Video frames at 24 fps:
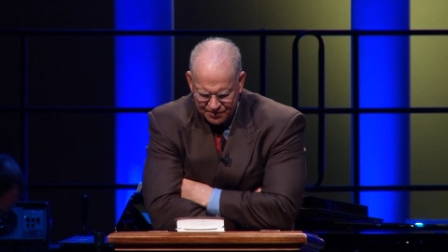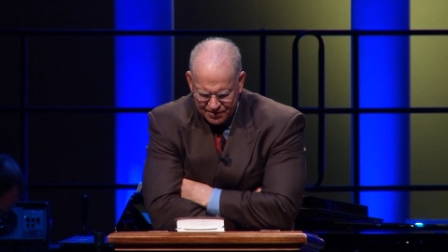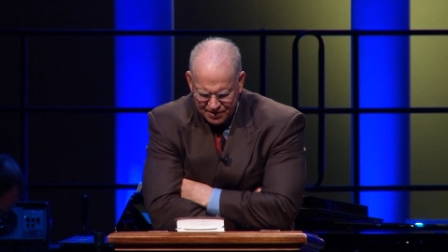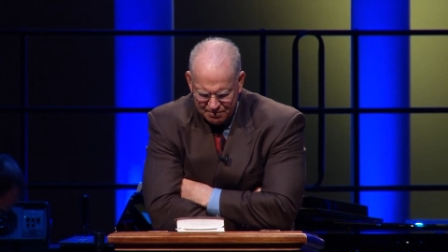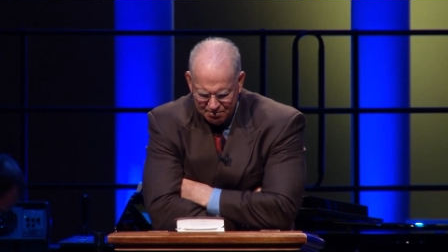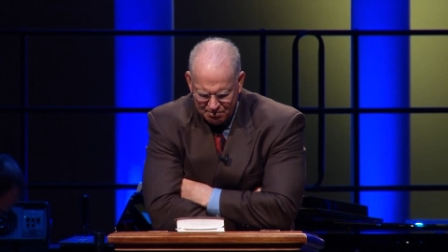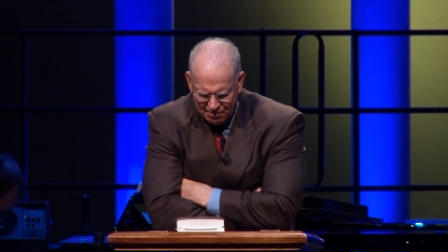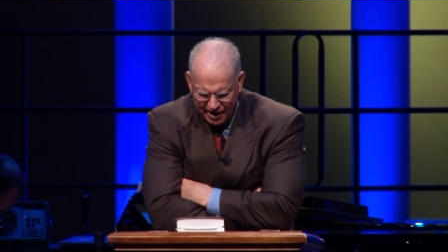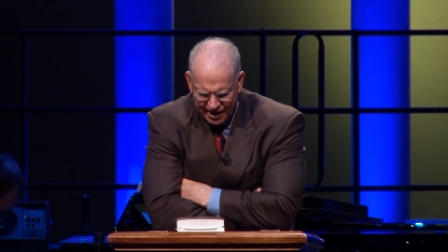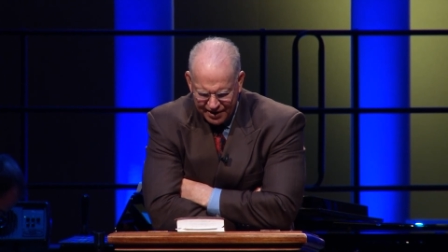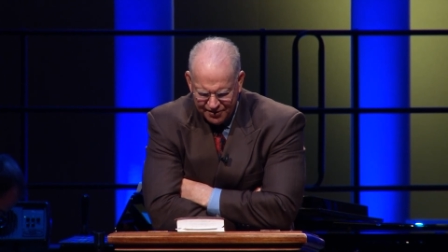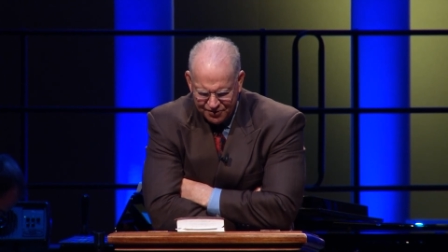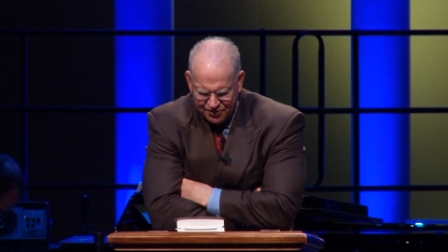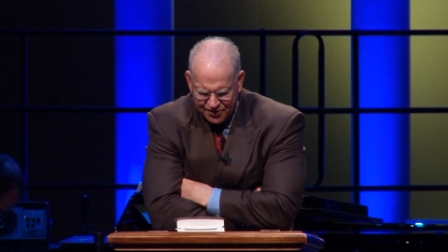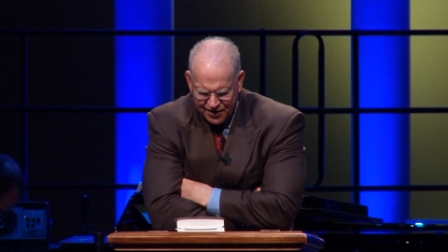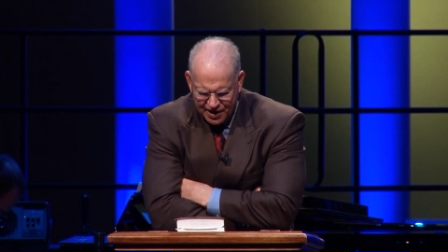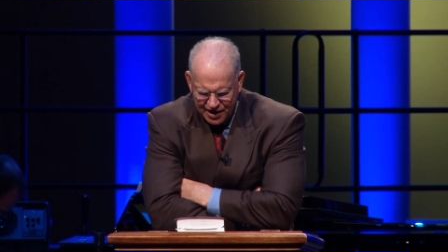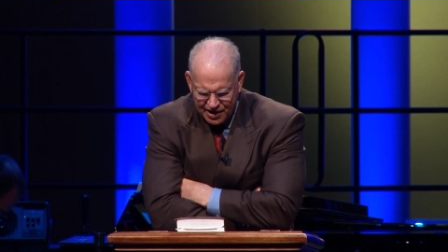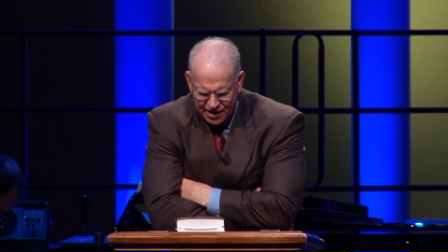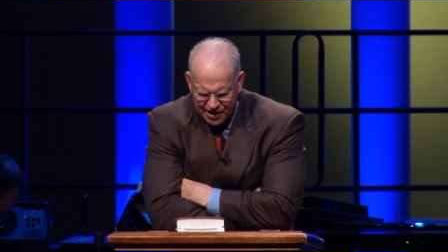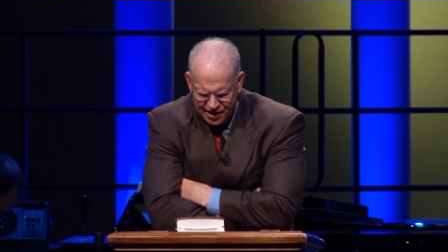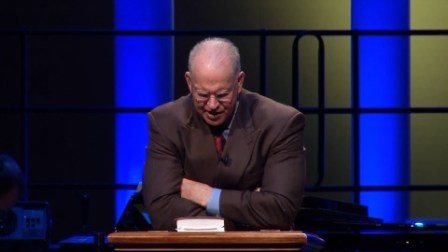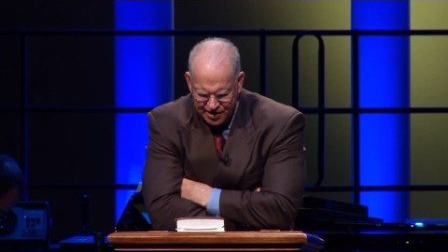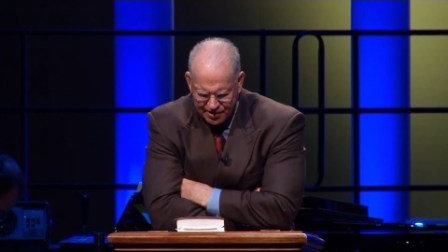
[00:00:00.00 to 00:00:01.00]
Might they
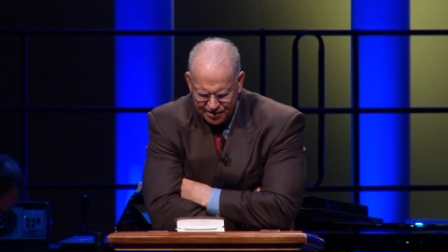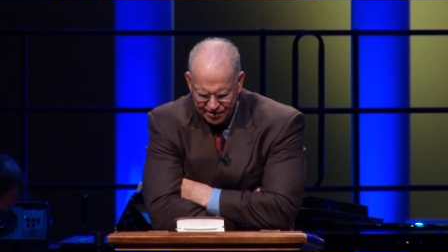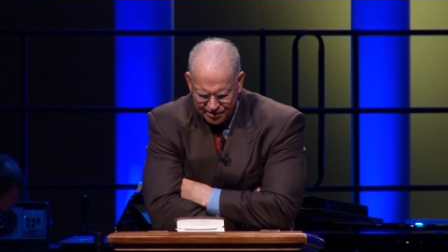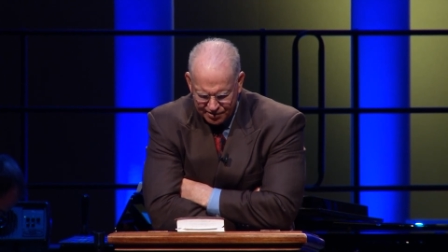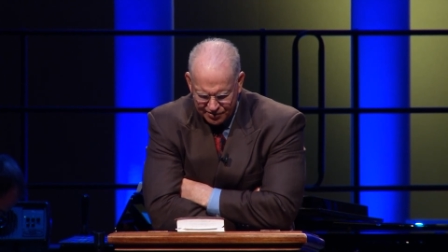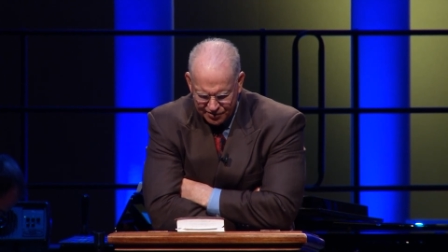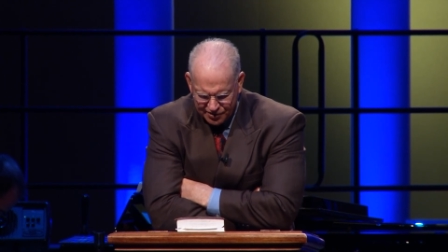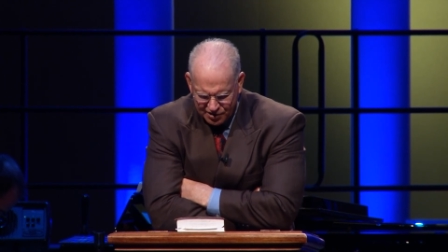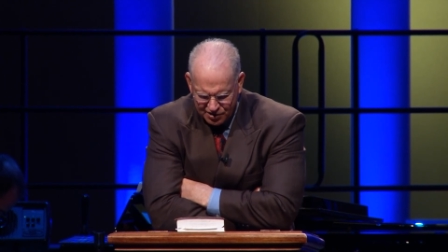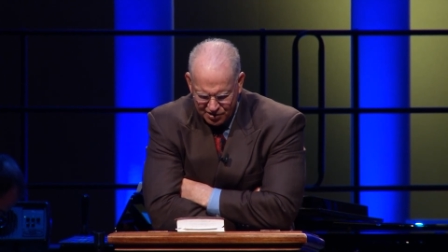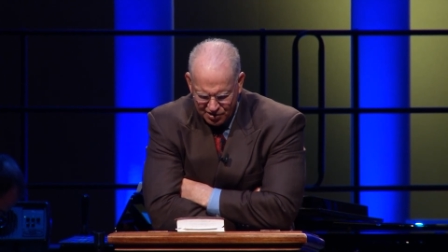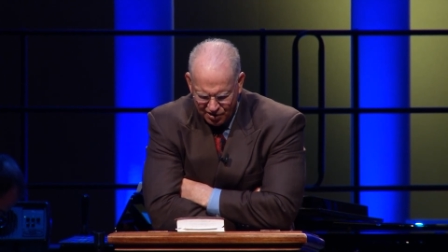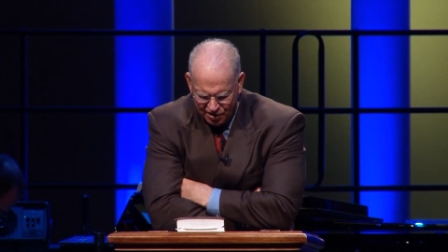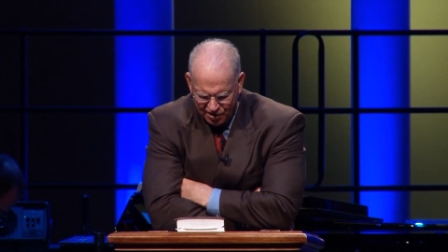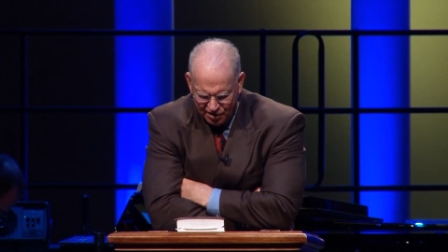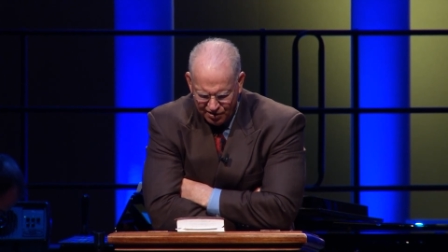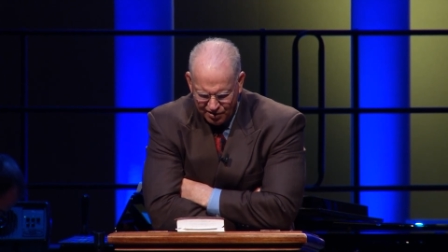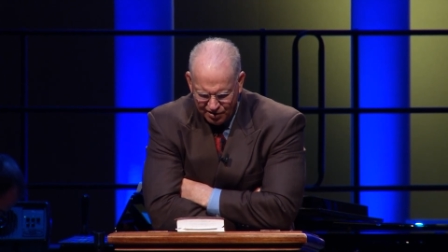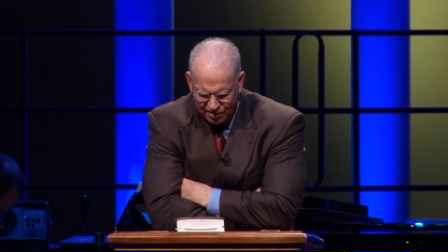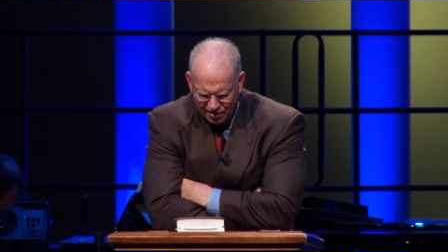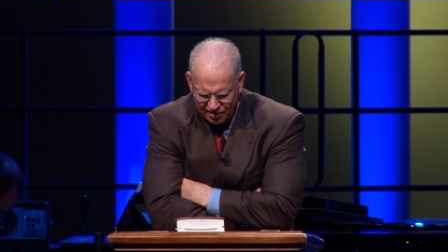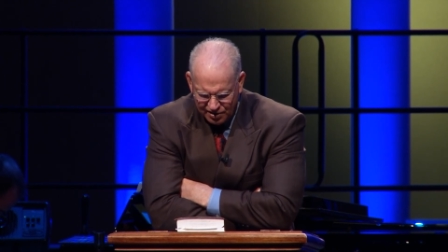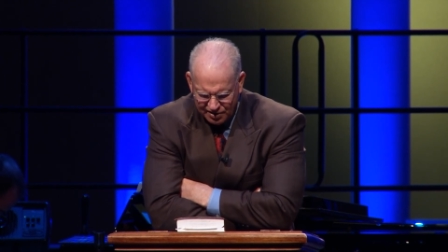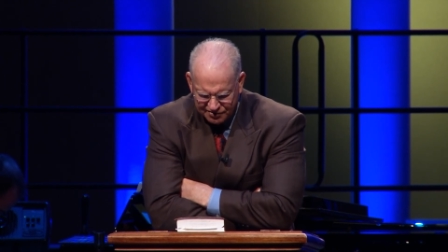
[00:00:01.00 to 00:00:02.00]
hear the
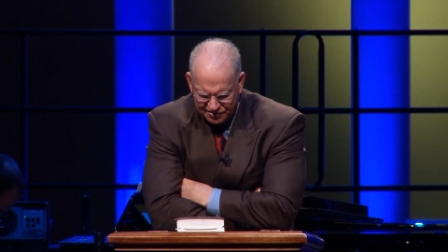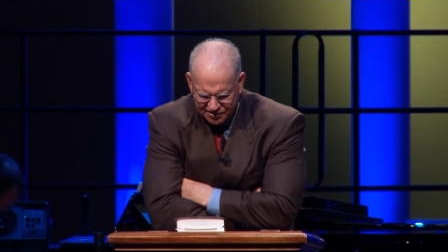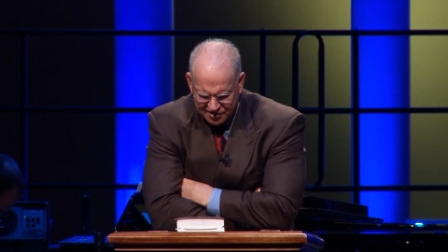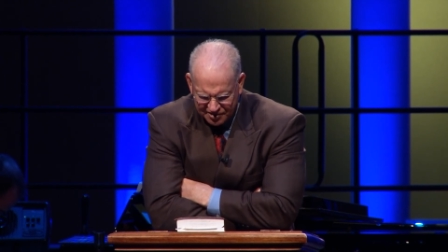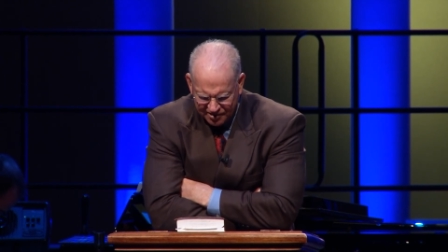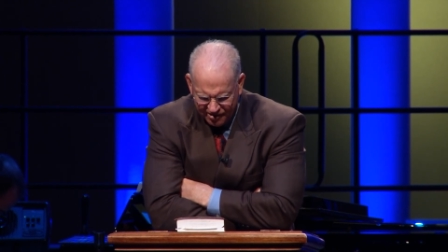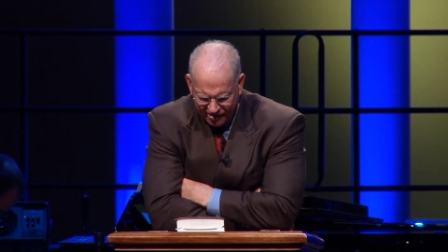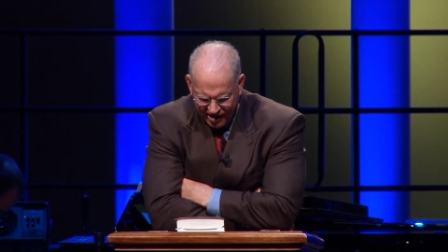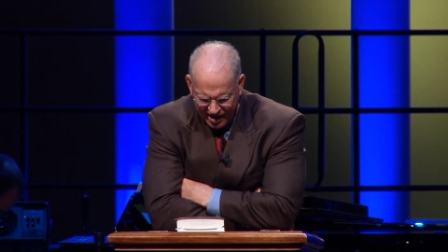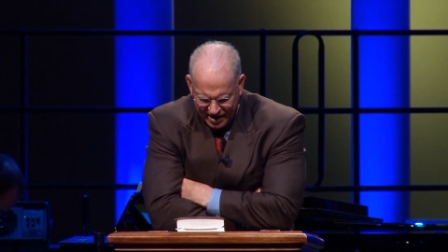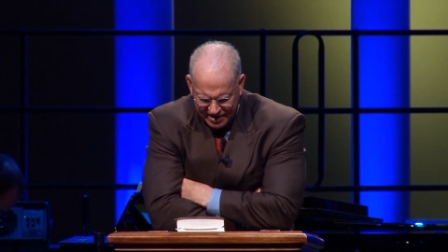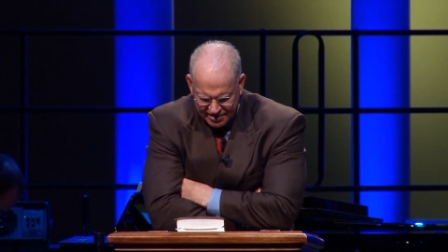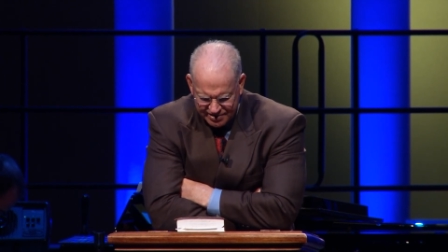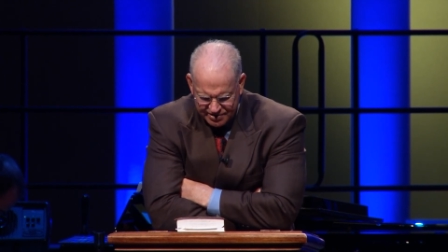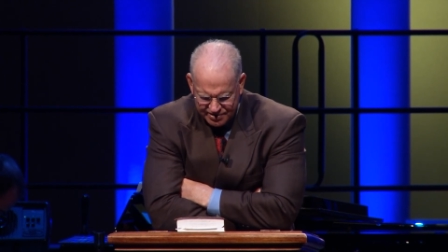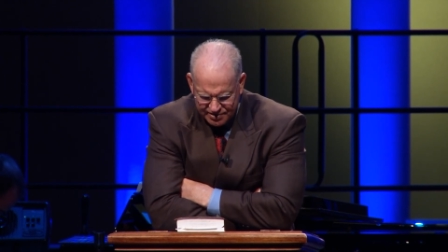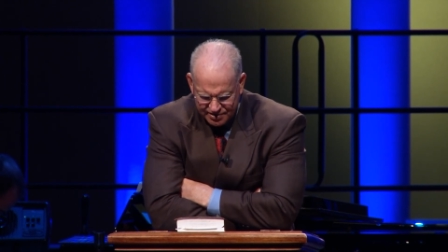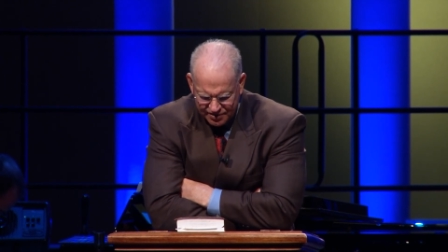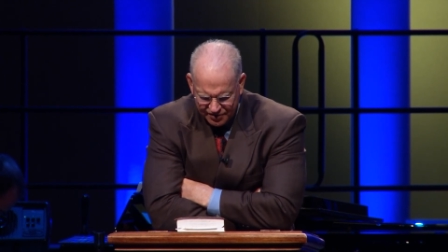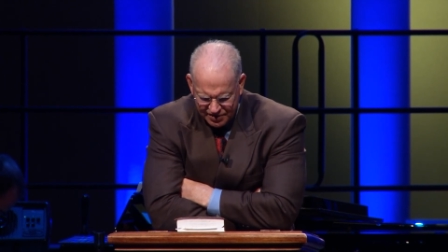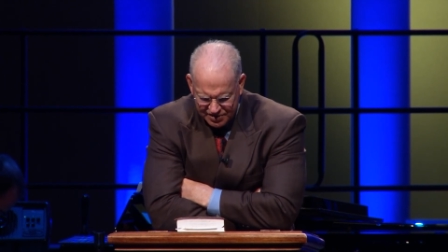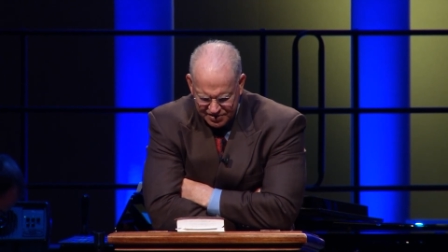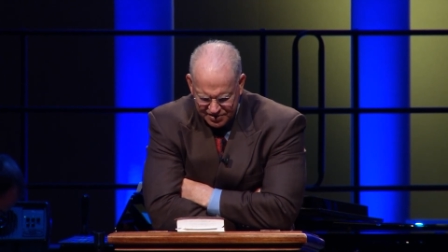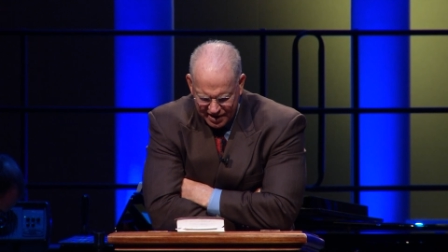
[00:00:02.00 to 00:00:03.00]
call of Christ
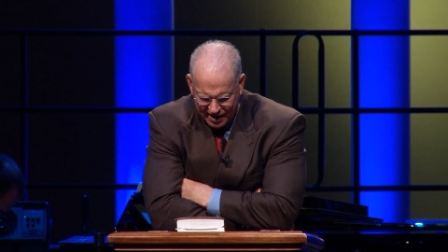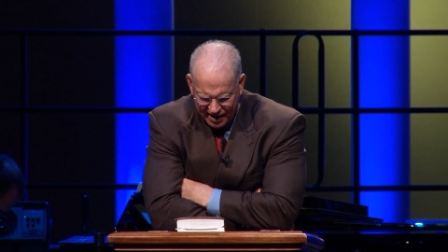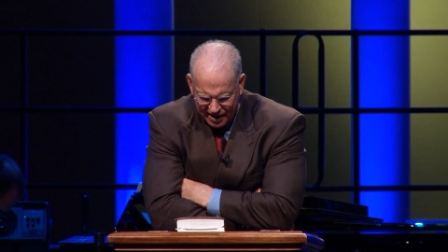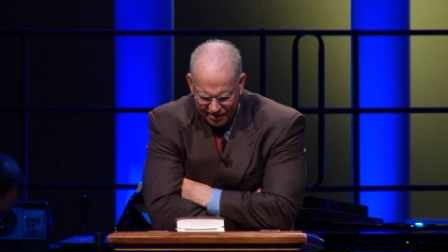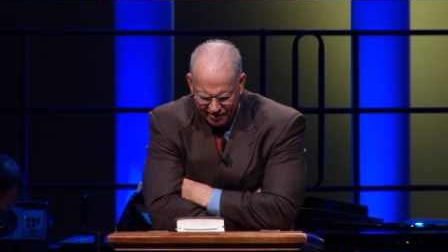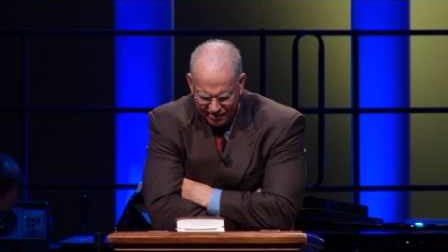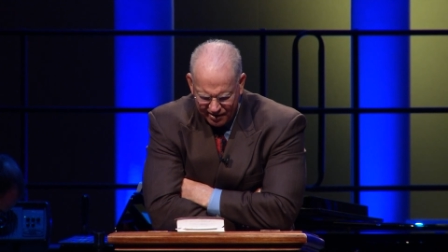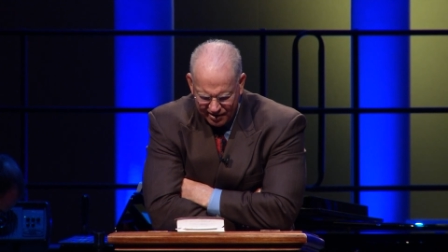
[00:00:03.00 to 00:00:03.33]
this hour?